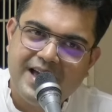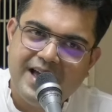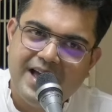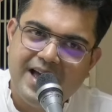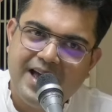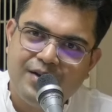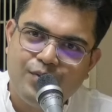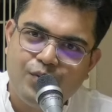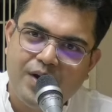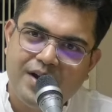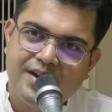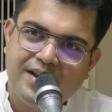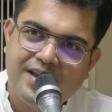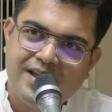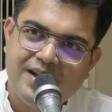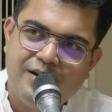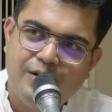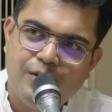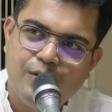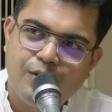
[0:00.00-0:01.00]
and one
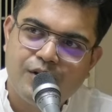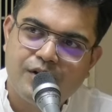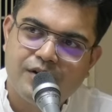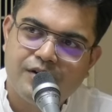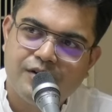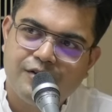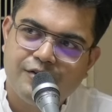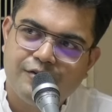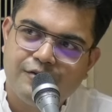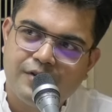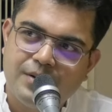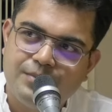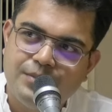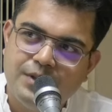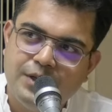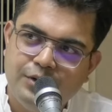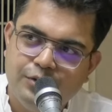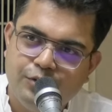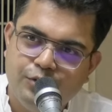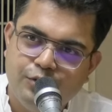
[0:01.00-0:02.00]
can look from
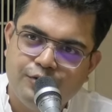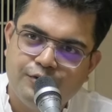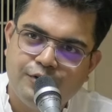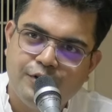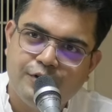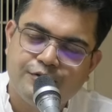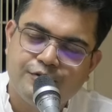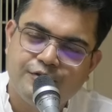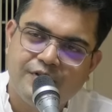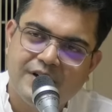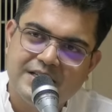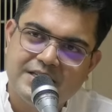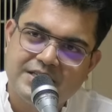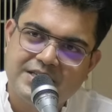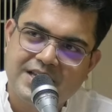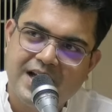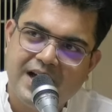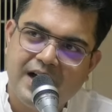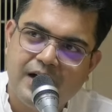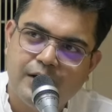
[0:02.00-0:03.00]
the roof of one's
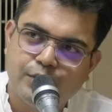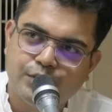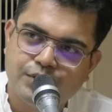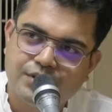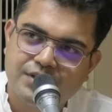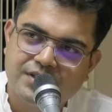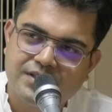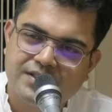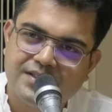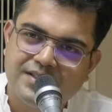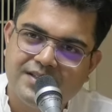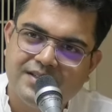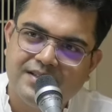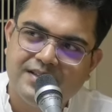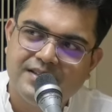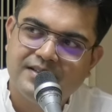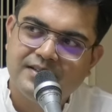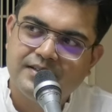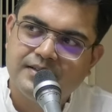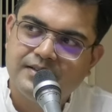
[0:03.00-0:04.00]
house,
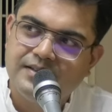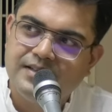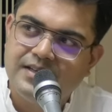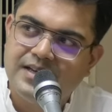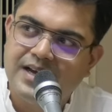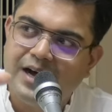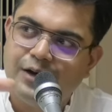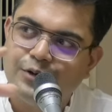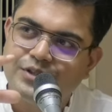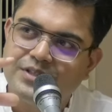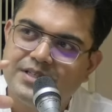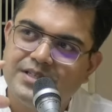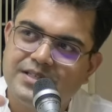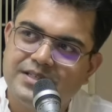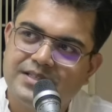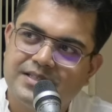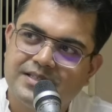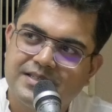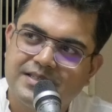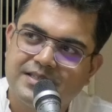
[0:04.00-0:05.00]
the
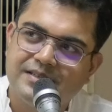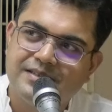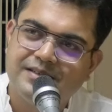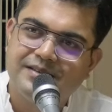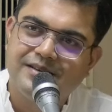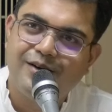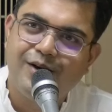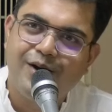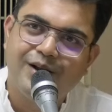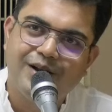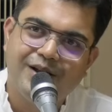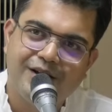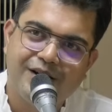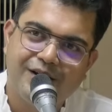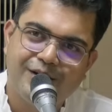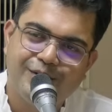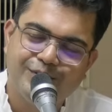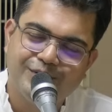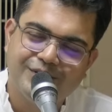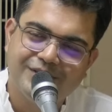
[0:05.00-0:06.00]
houses all
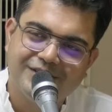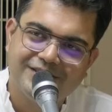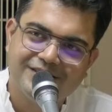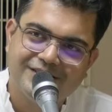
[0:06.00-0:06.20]
around.